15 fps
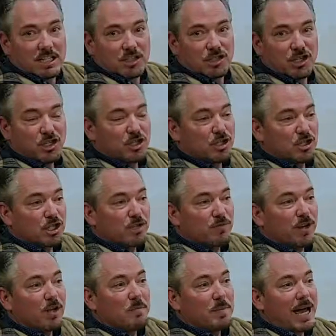She's, she's
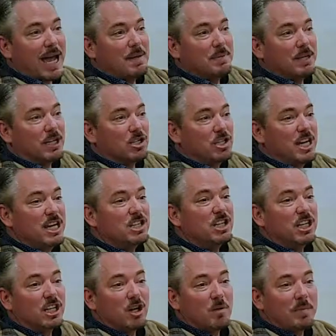feeling bad because he's
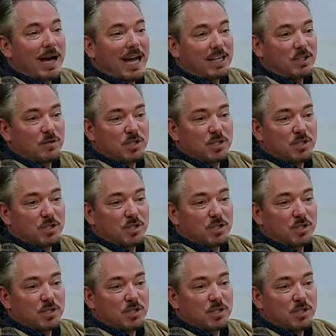going to go back to